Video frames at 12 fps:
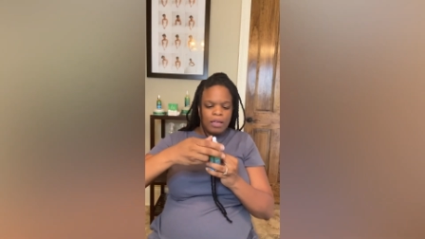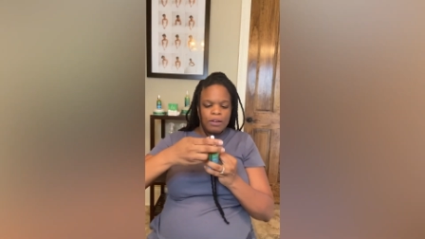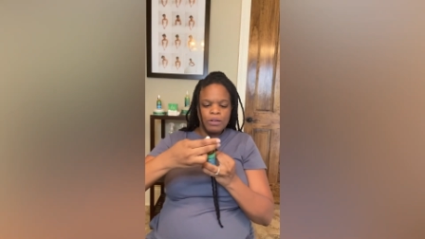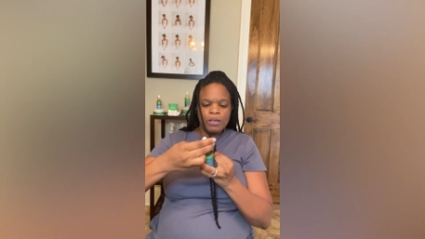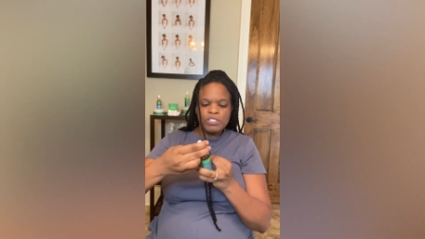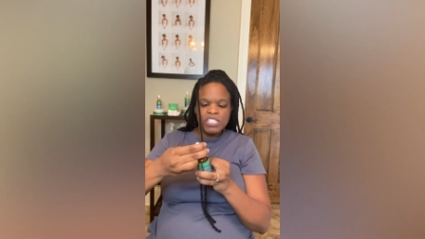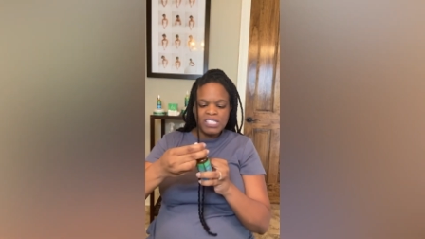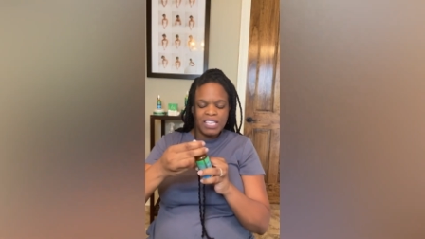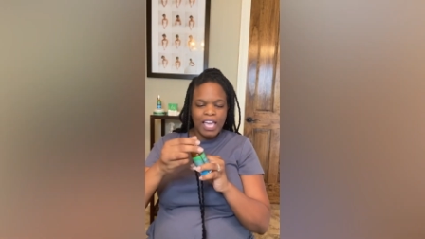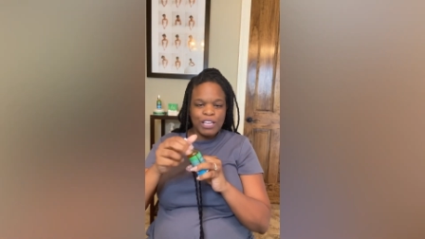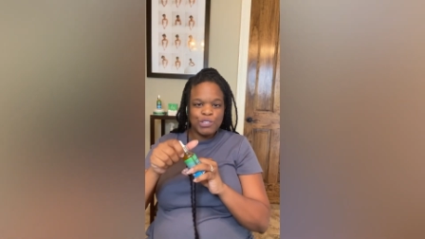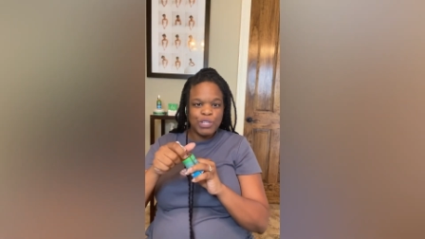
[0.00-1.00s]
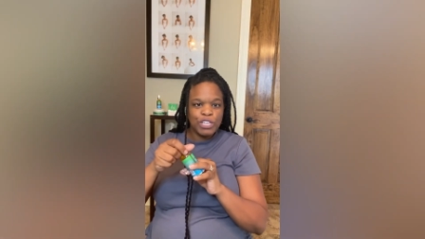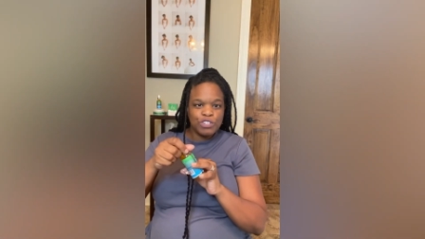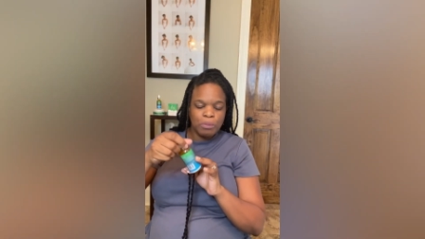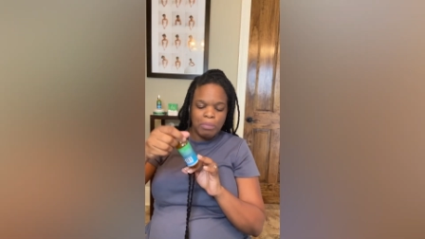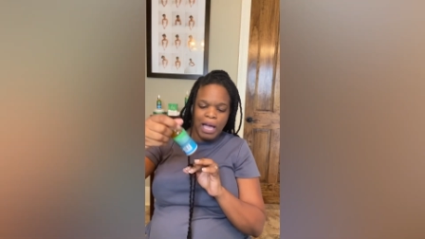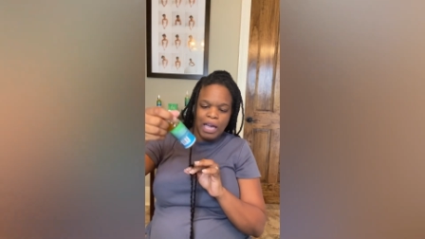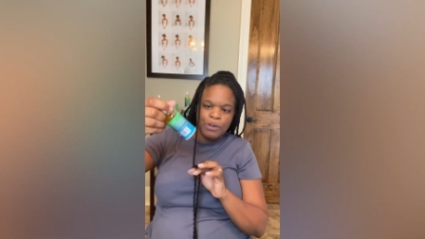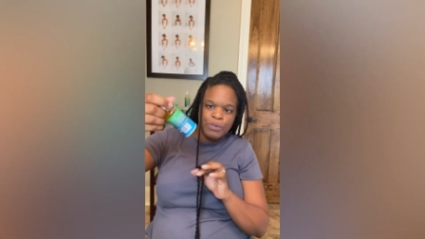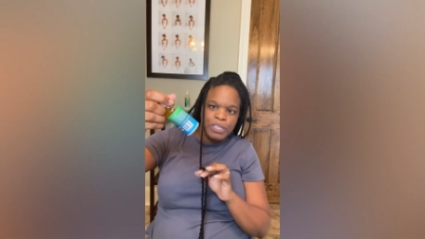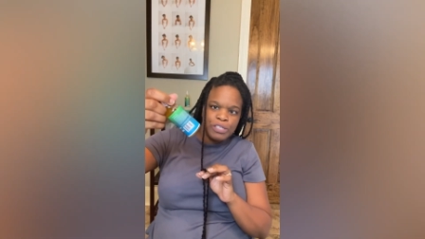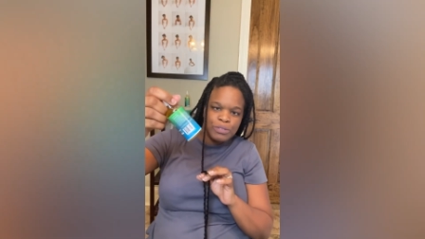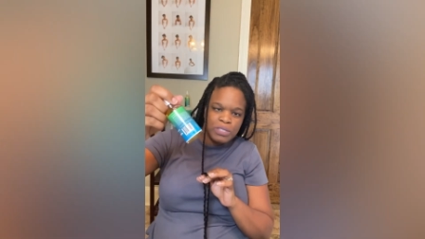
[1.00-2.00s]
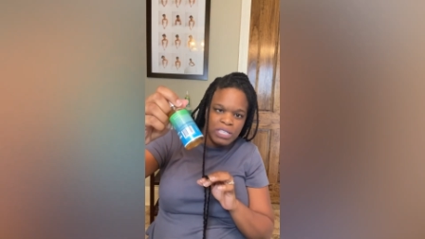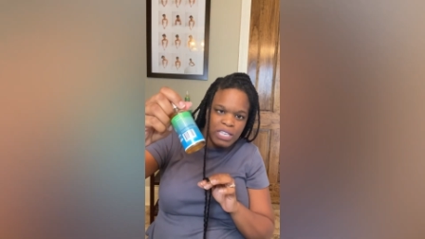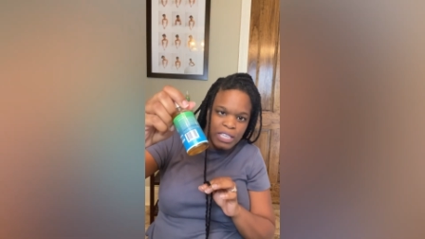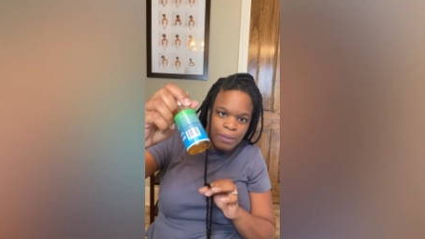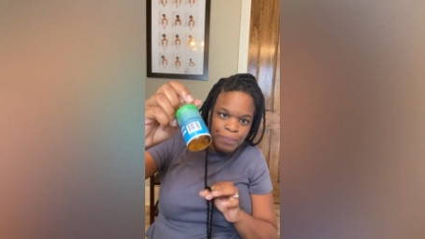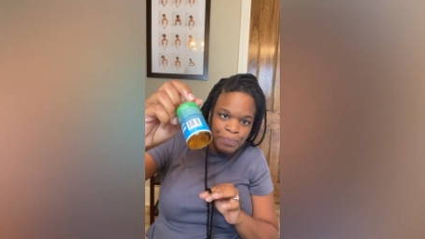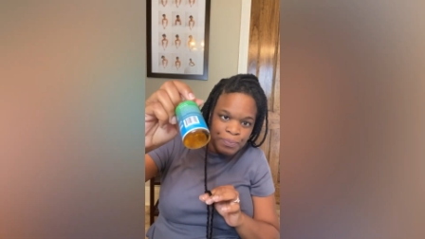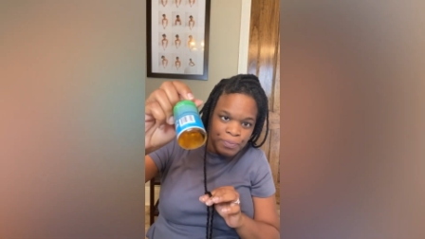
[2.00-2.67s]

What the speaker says: don't know, just in case you get your bottle and you see,